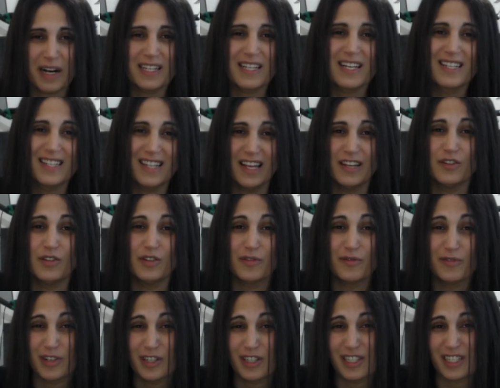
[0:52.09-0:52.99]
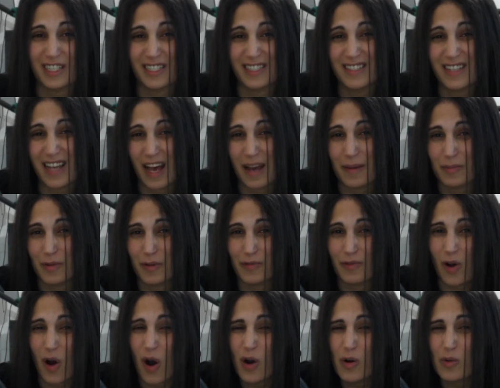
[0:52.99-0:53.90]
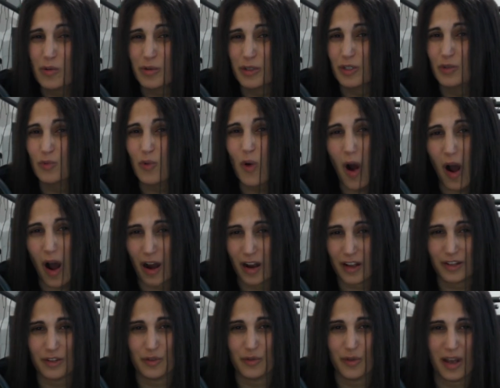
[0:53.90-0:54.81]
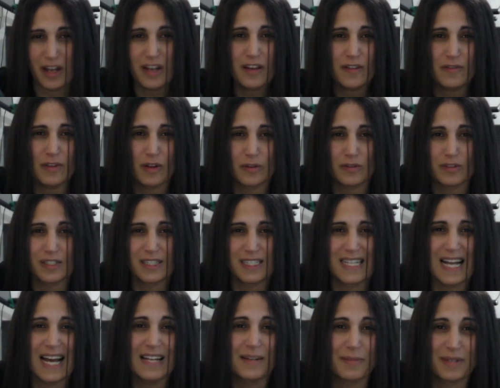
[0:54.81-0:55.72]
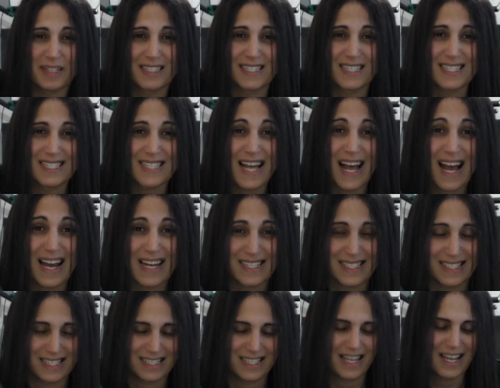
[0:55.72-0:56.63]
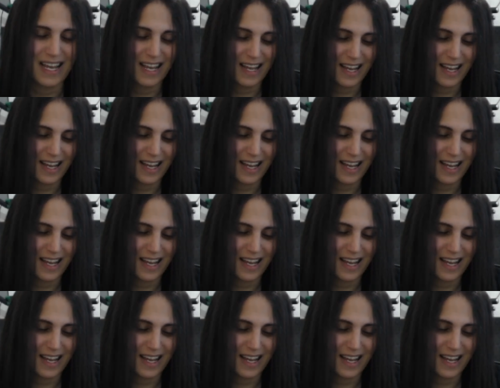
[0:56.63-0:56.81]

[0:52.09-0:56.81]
practically a universal type of awkward walk to any of those slide mill designs.